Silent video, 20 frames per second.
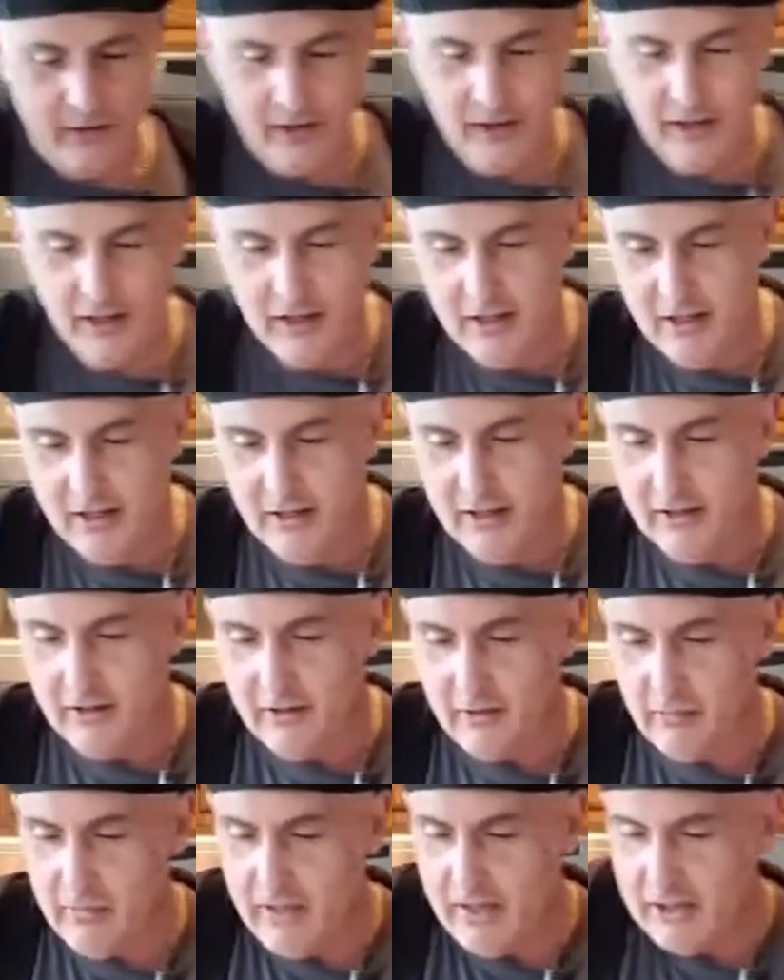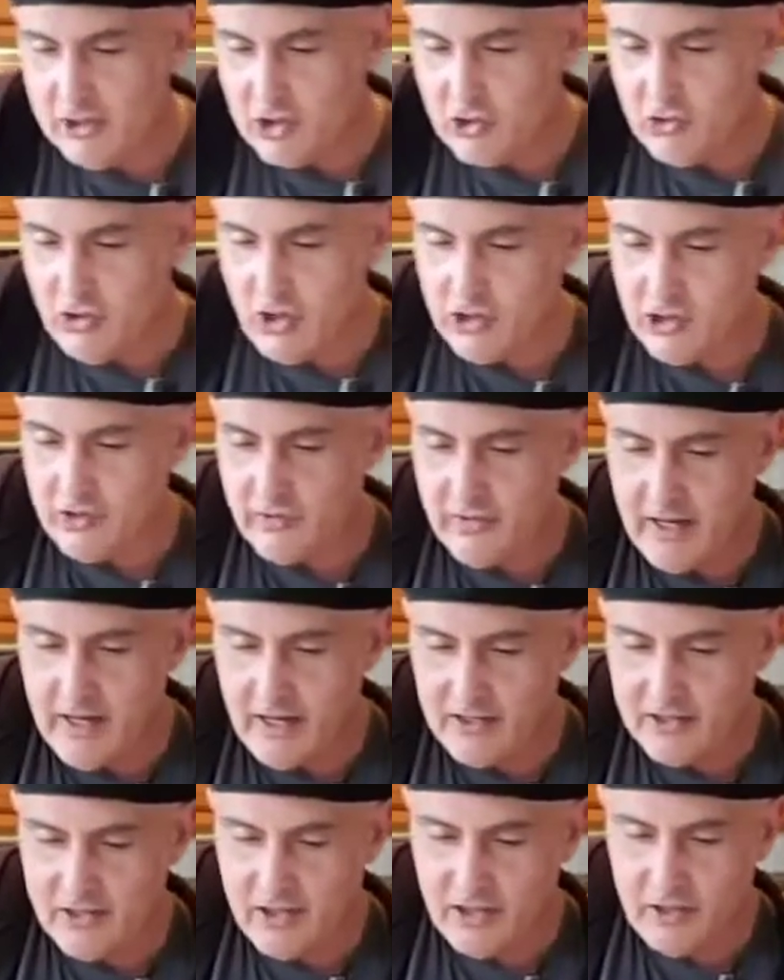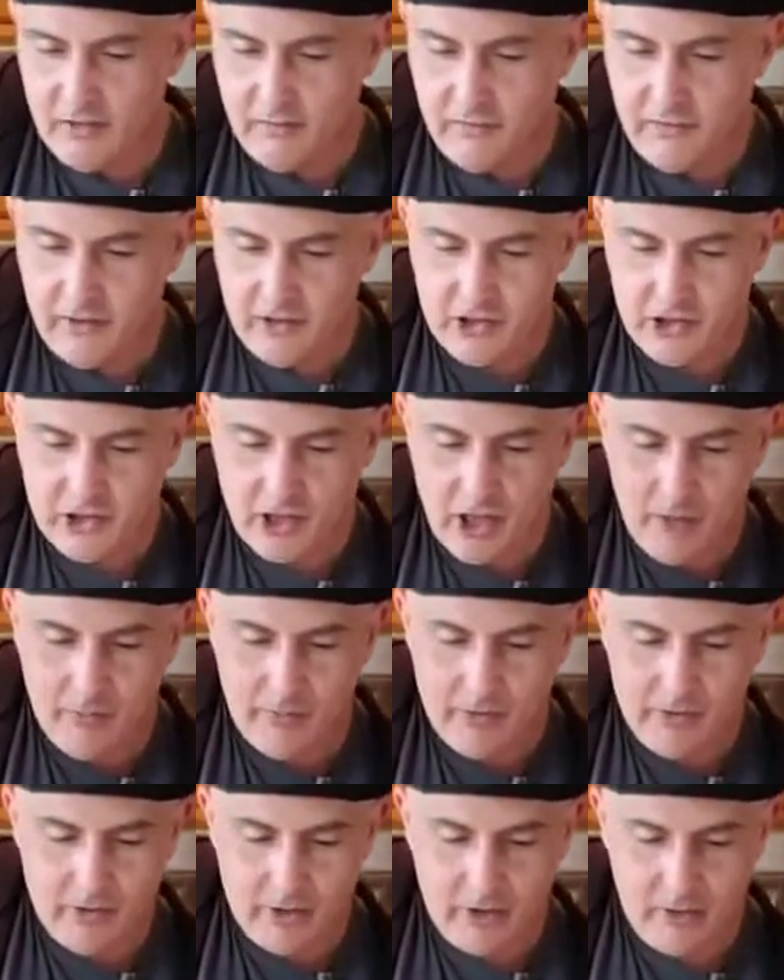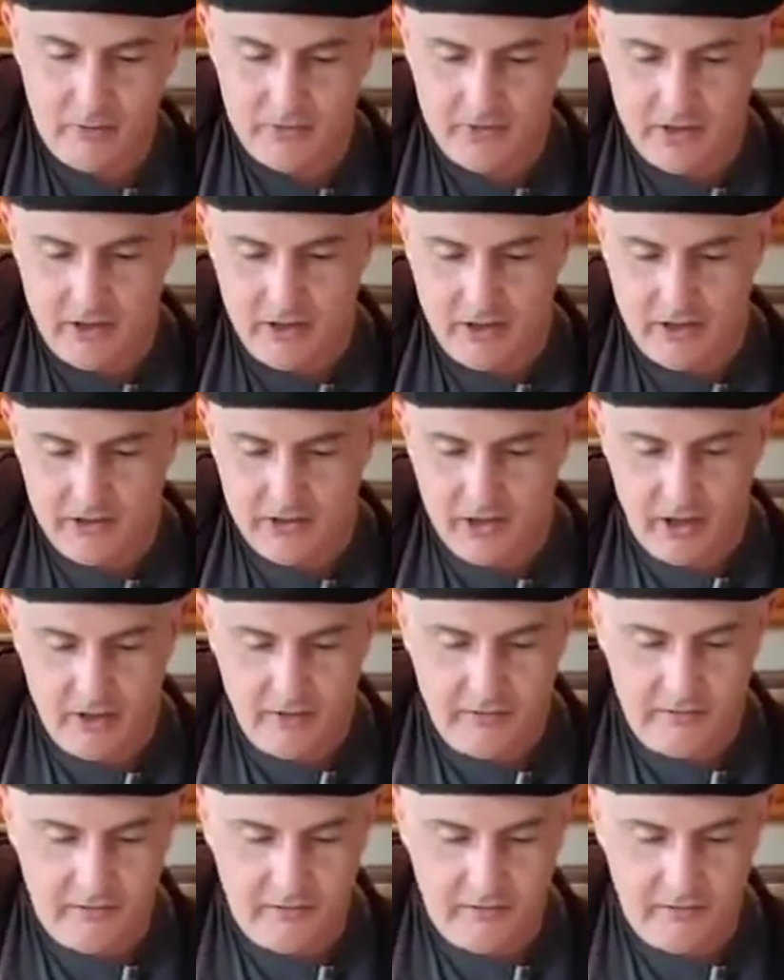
of the the main structure of the house, and then the finished carpenter comes in and does